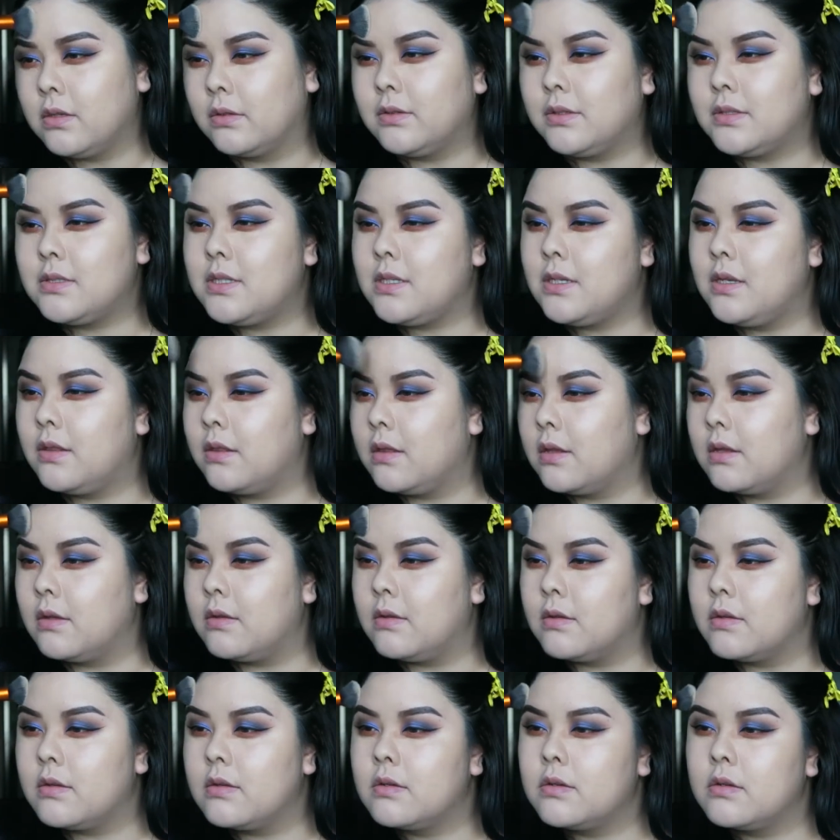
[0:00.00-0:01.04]
don't see
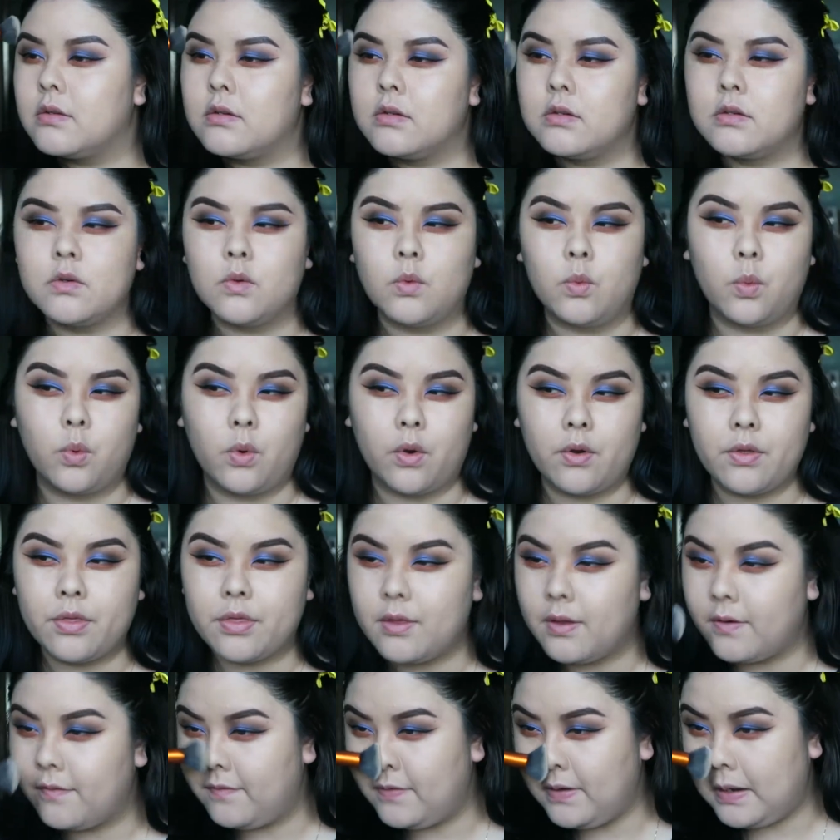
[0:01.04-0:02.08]
the
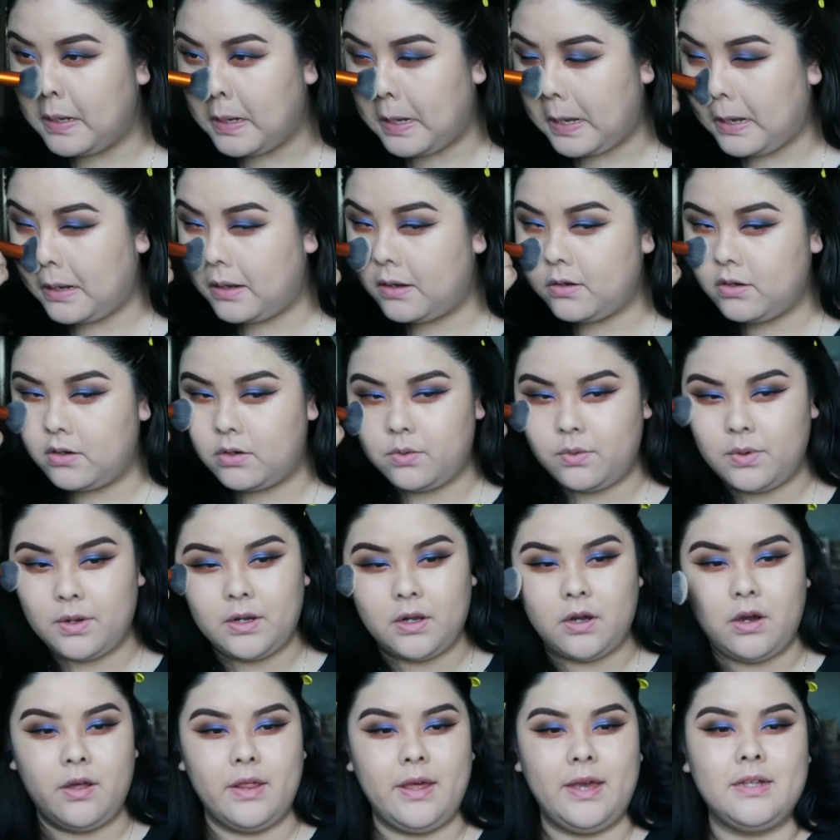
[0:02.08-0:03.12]
worth of it.
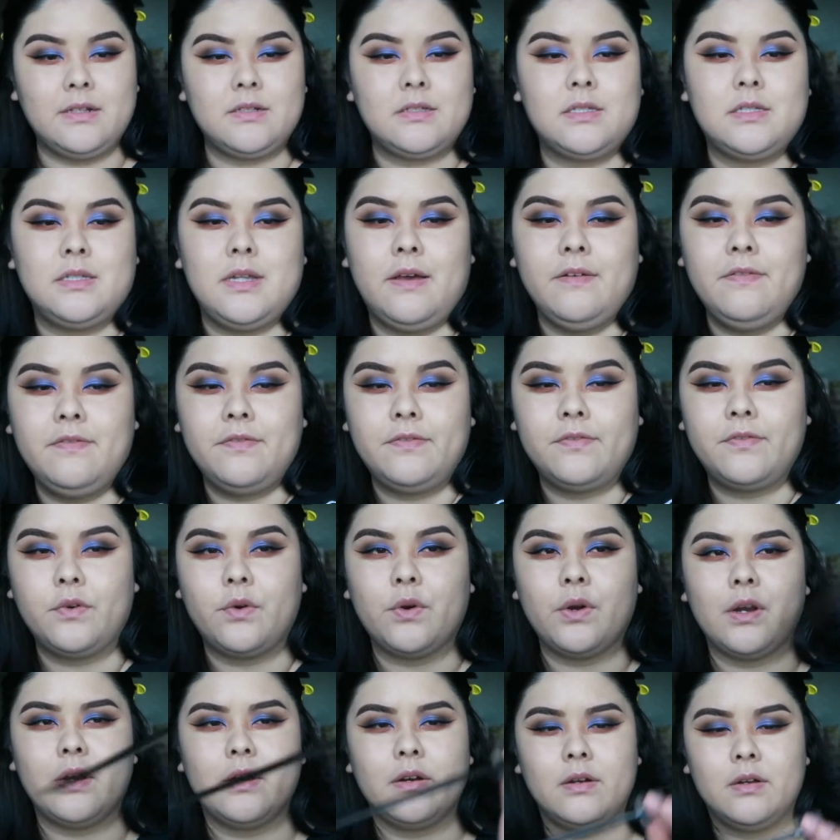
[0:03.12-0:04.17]
Doing all that stuff
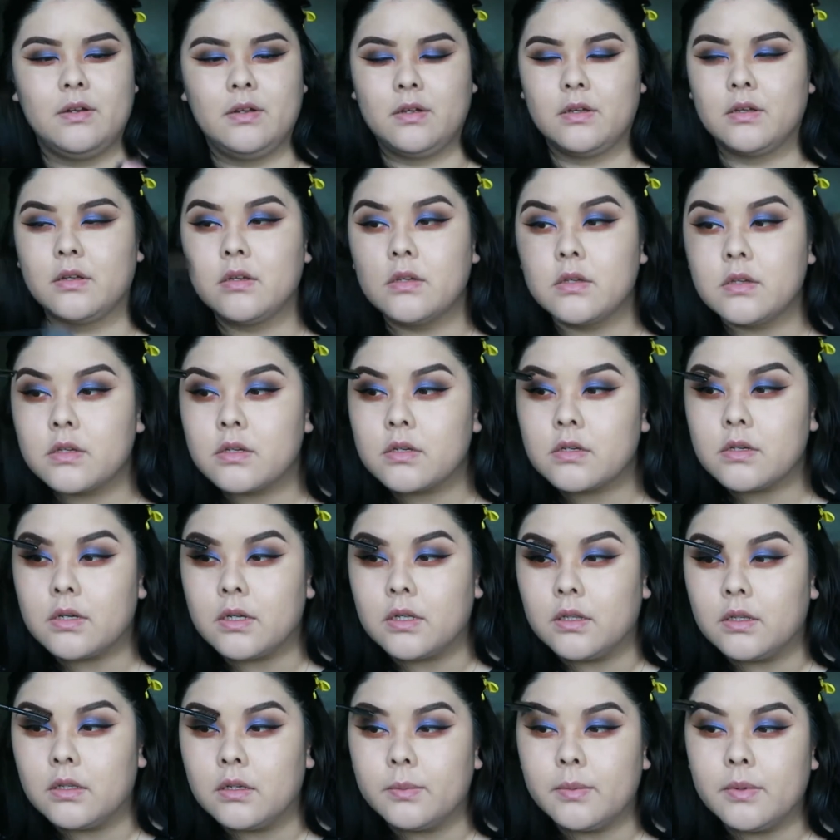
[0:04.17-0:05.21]
for
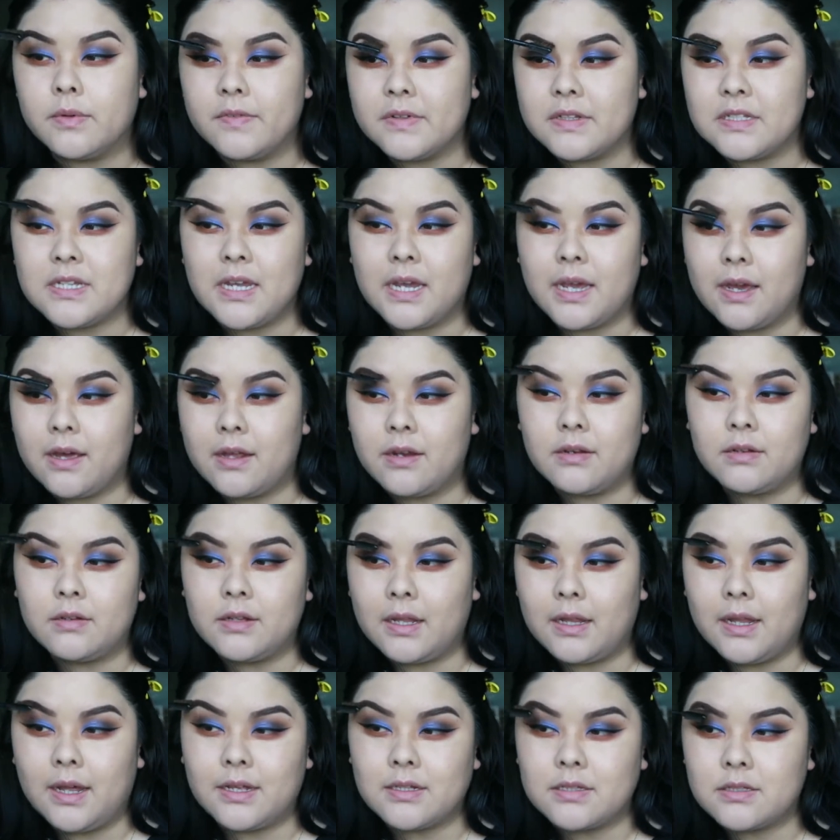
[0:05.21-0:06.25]
a little bit of a tan
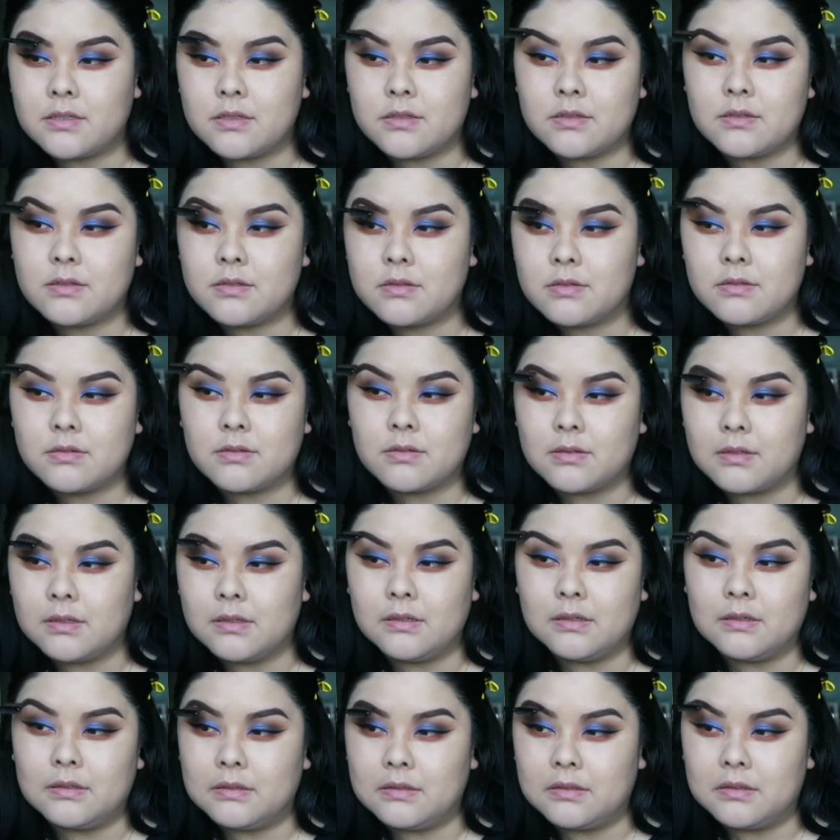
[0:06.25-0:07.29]
that lasts, I
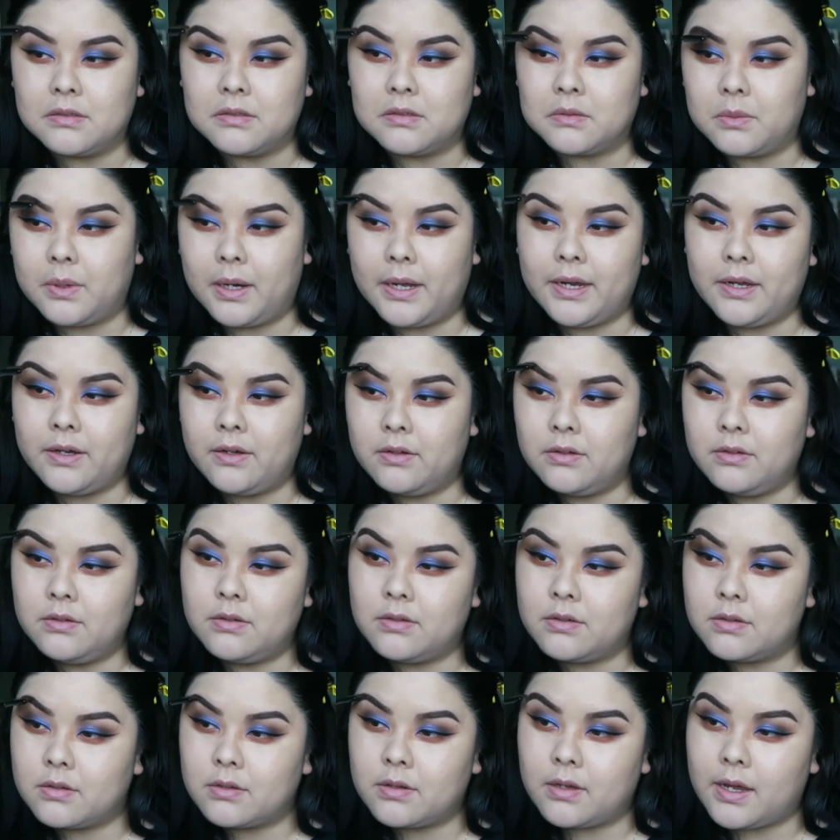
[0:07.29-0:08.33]
don't know, a little while.
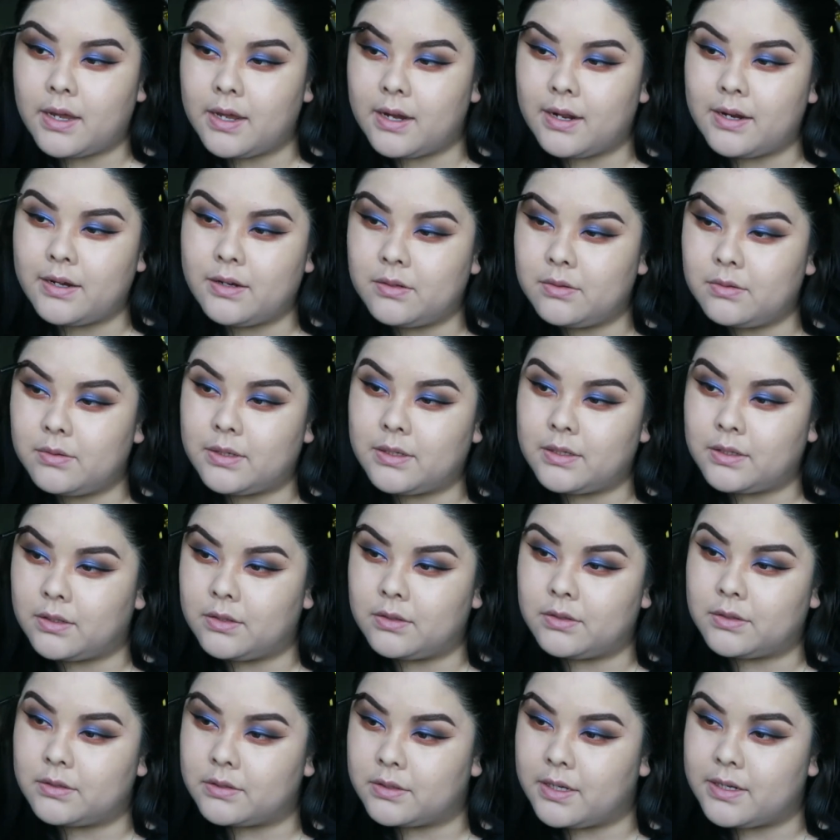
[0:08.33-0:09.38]
And I don't want to
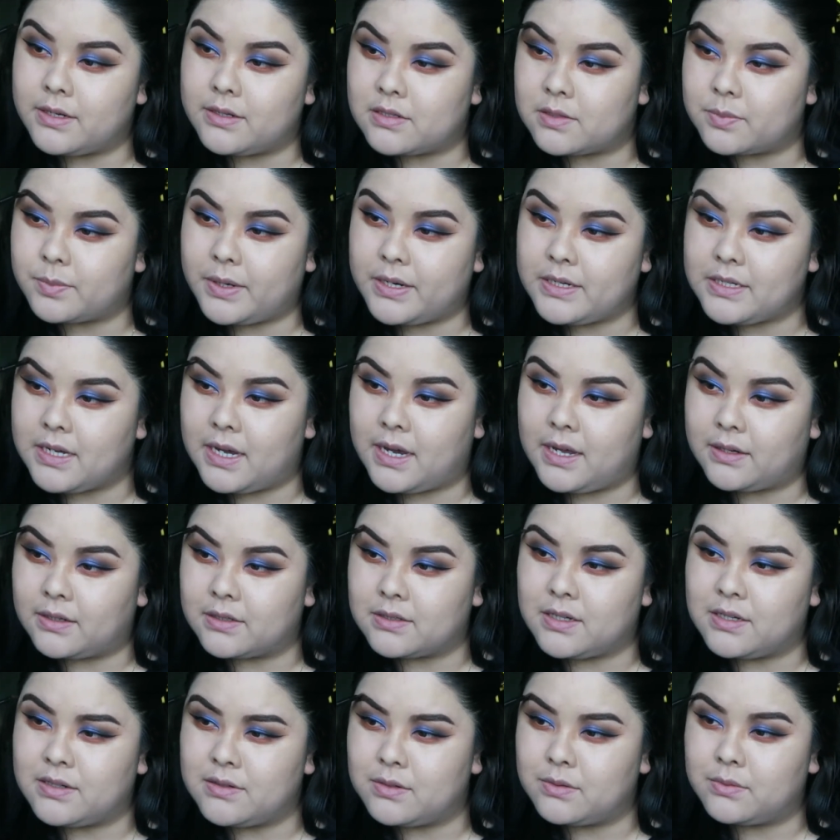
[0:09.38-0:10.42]
go and get a spray tan
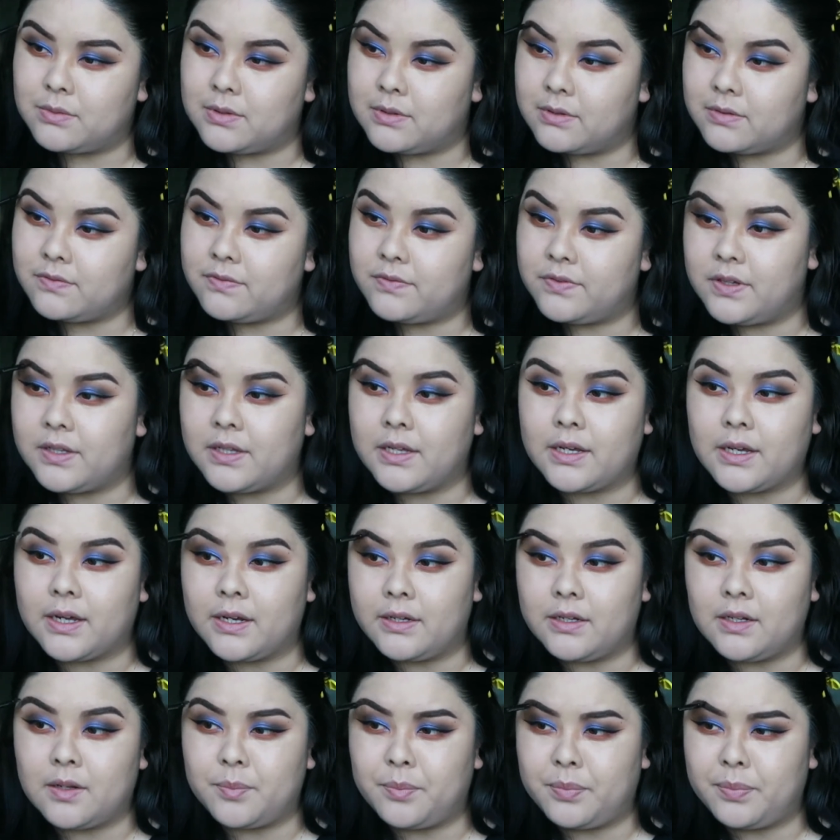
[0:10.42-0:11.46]
because I don't feel like
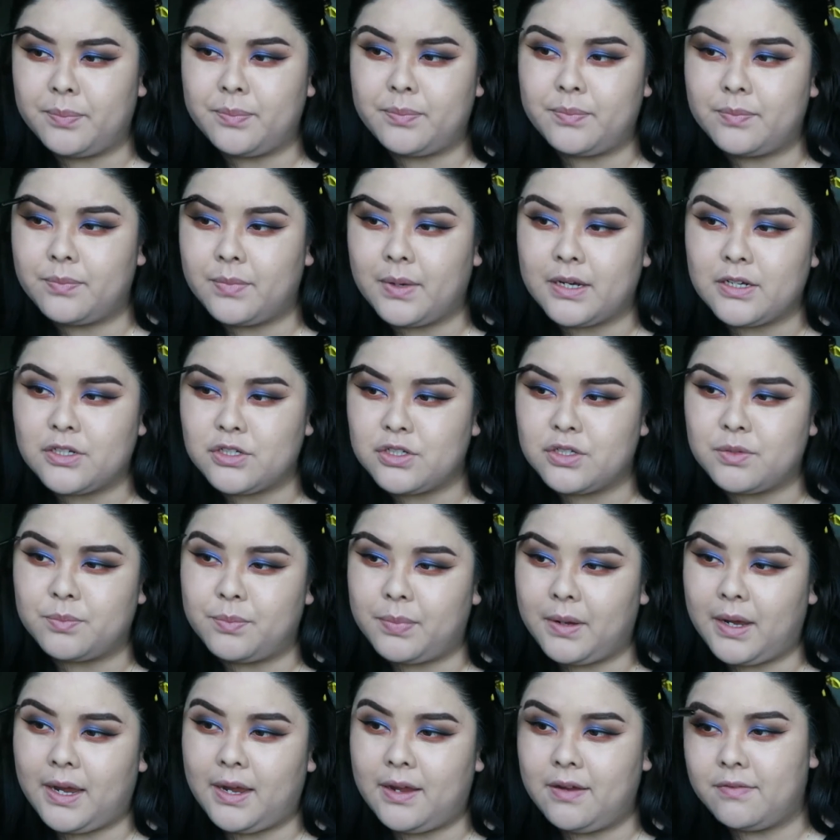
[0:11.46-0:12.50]
I should
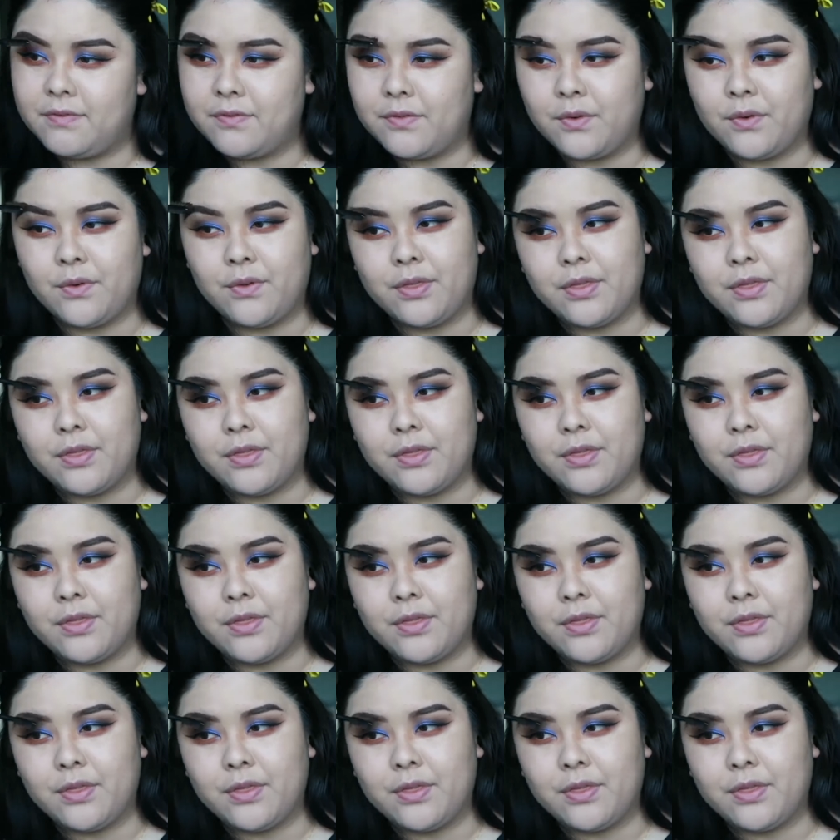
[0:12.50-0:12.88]
pay for